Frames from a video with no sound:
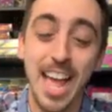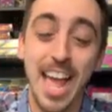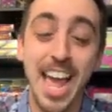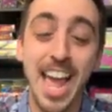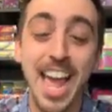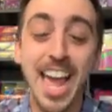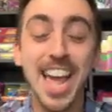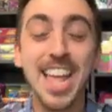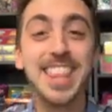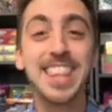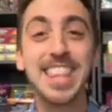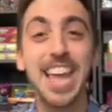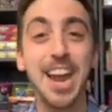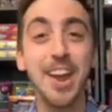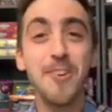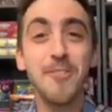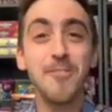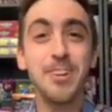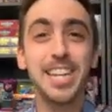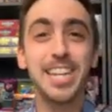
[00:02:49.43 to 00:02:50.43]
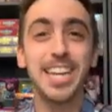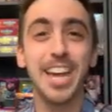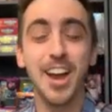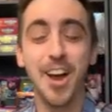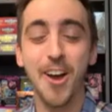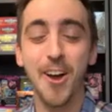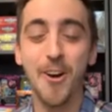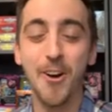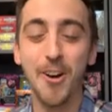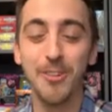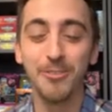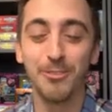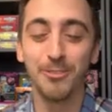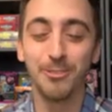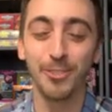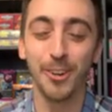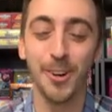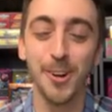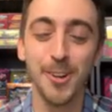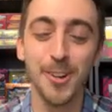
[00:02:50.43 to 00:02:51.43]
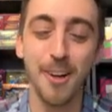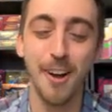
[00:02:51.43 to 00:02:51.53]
And there we go, full